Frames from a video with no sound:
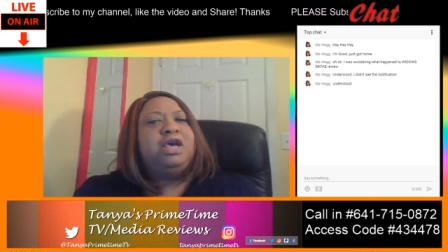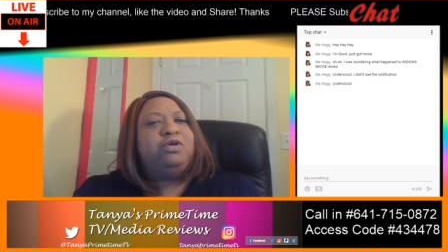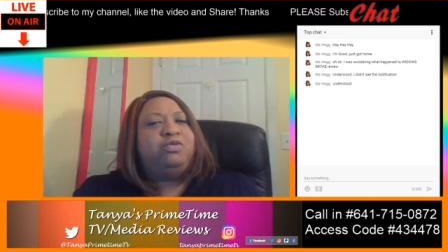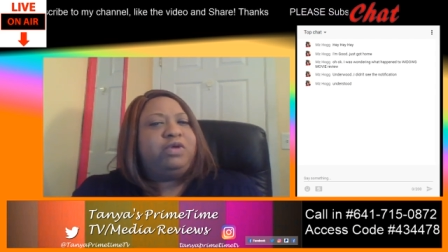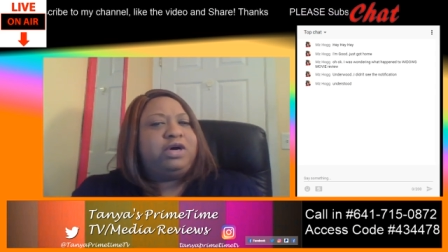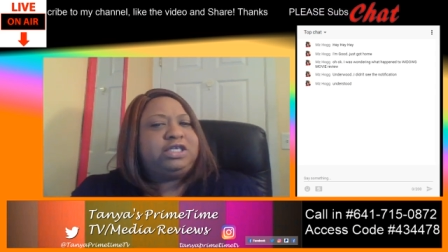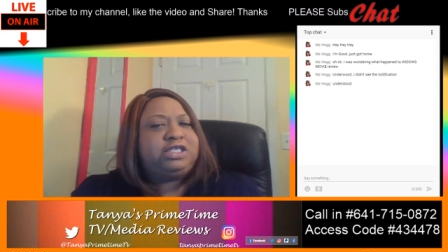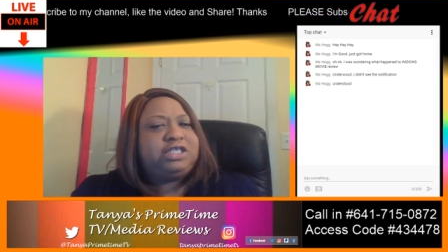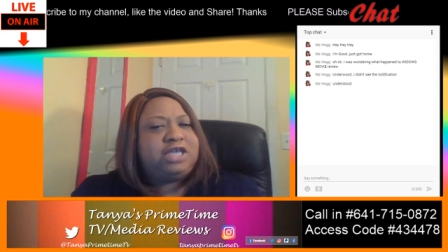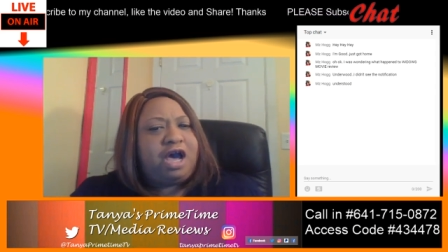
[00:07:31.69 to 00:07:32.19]

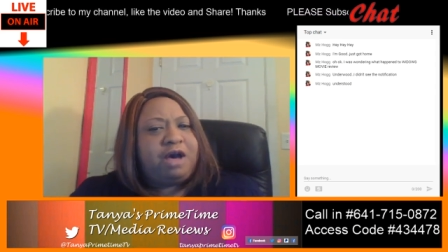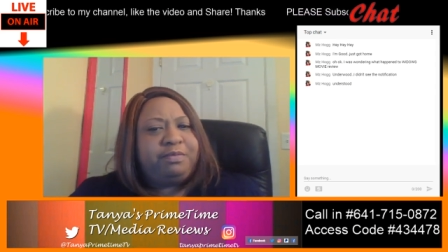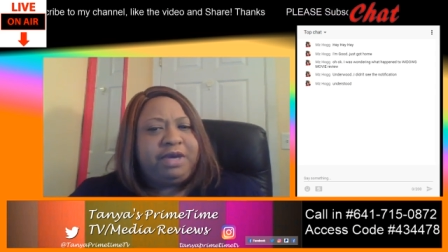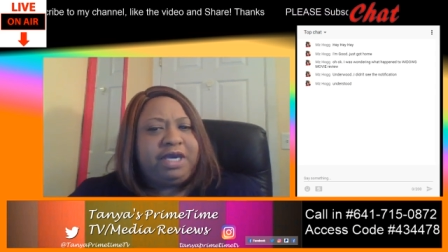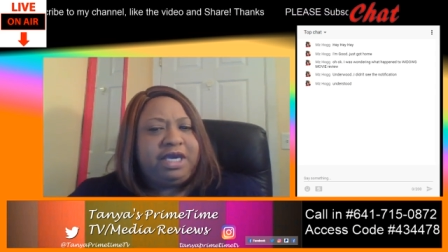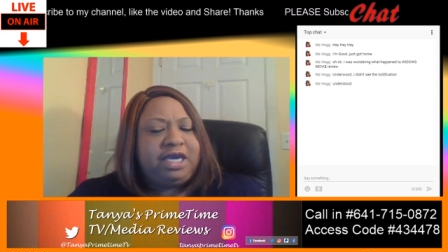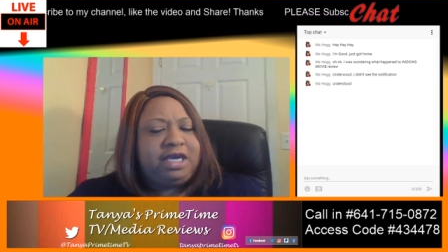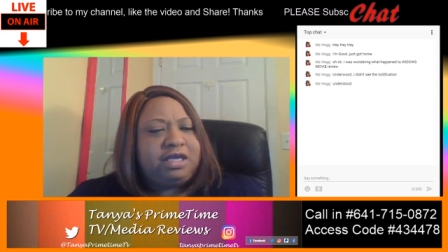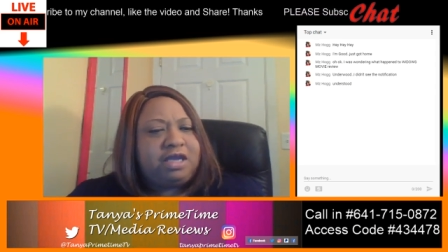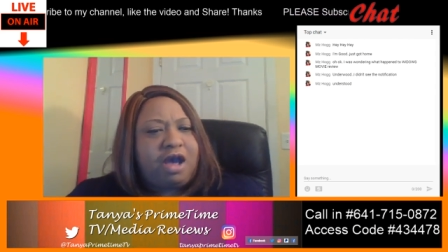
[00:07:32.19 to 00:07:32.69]
"What y'all
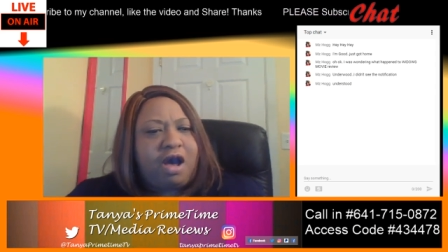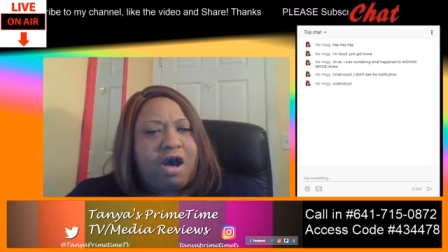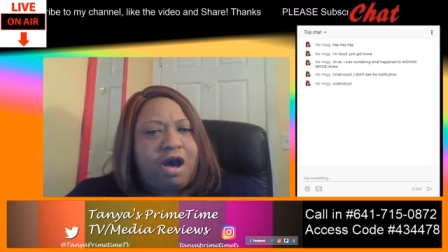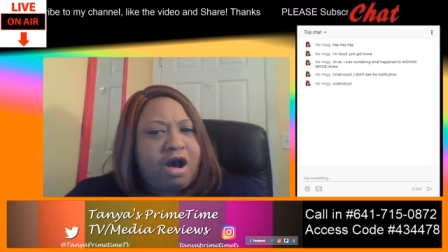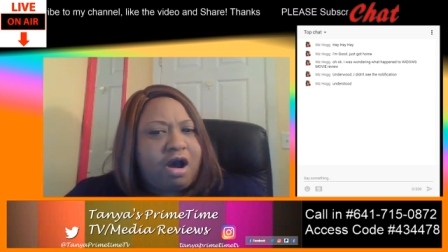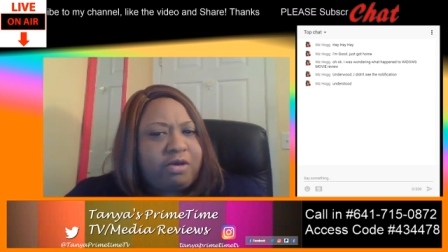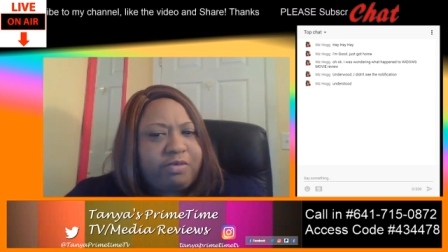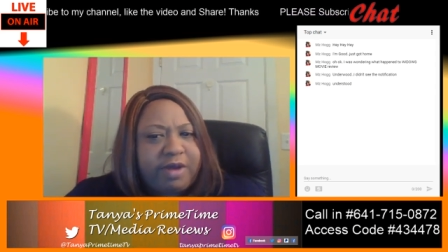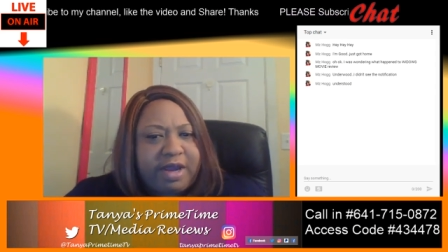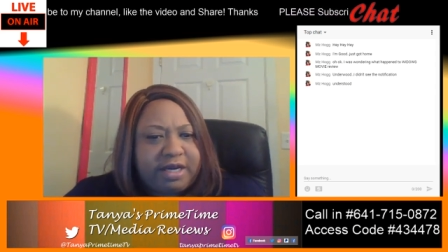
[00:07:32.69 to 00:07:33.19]
mean y'all
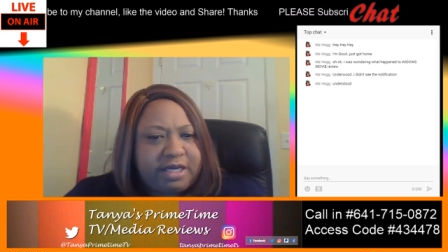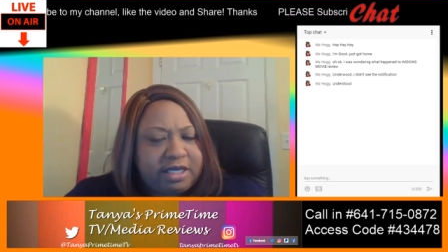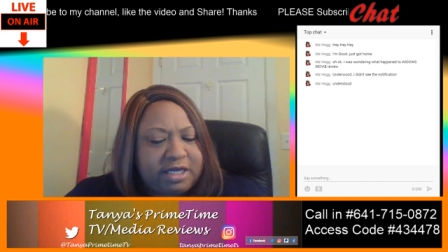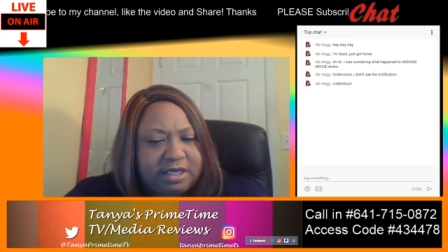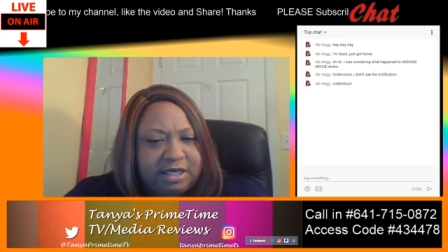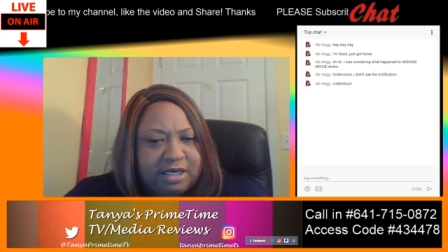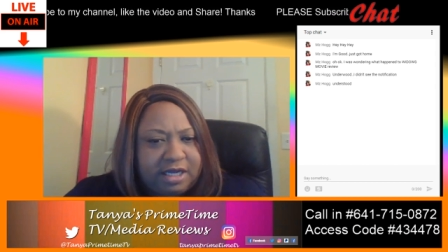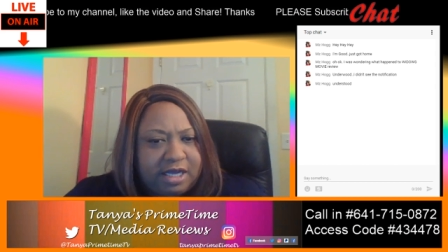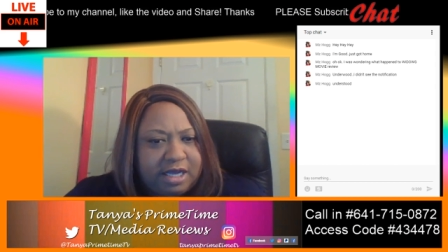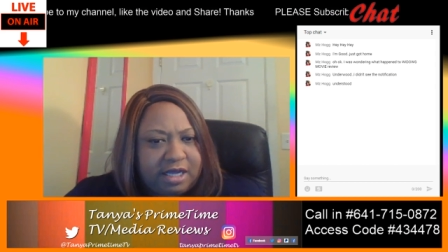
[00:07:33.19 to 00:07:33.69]
already
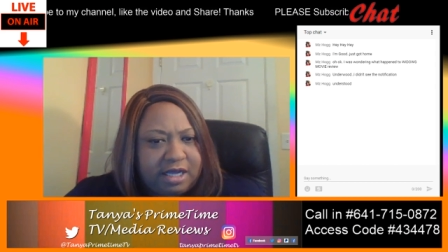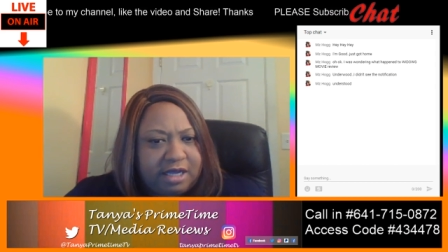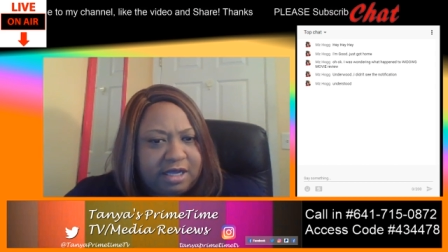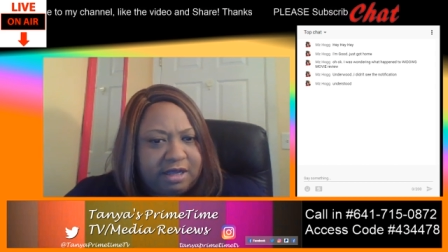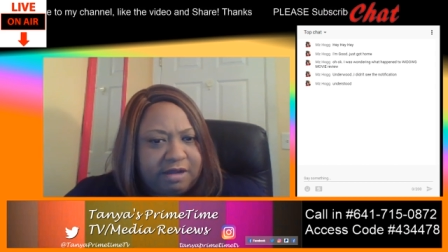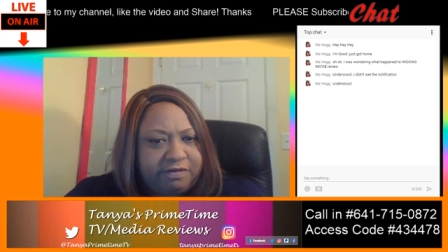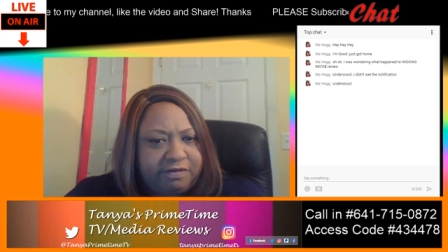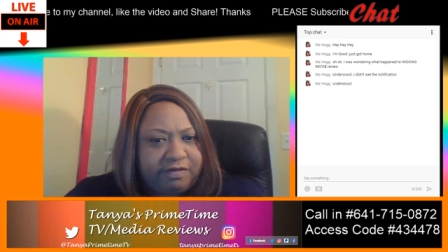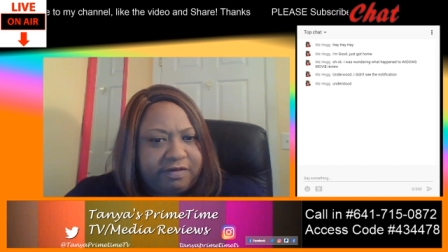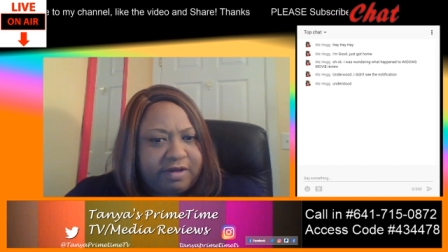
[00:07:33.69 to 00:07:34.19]
in
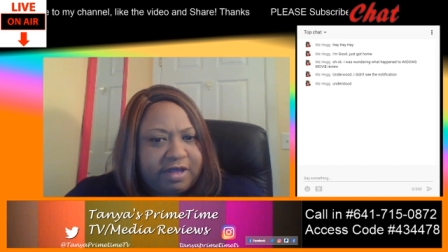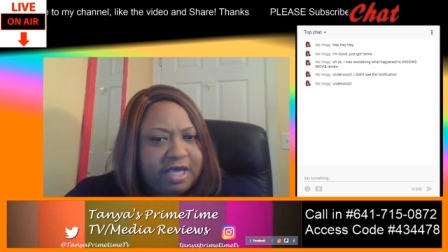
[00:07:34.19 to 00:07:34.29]
love?"